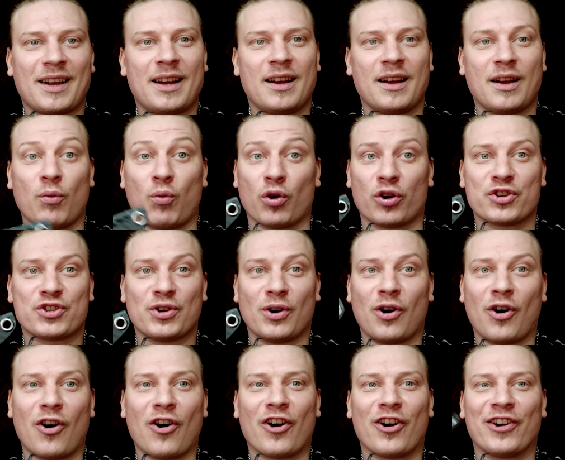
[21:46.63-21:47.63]
I work
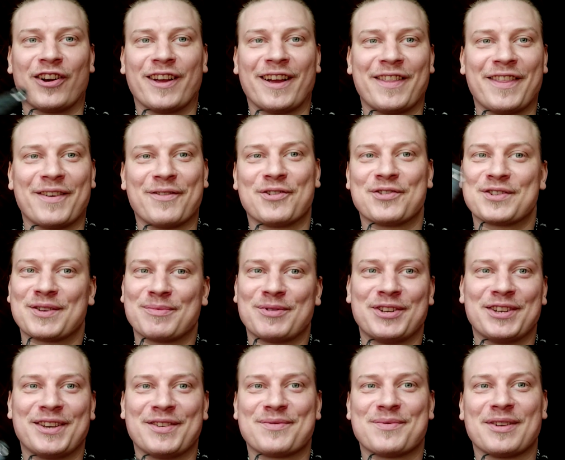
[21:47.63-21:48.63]
so hard, and then when
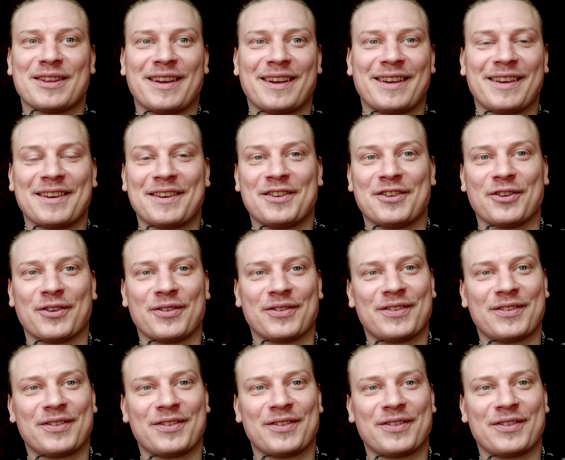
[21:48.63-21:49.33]
somebody gives me like,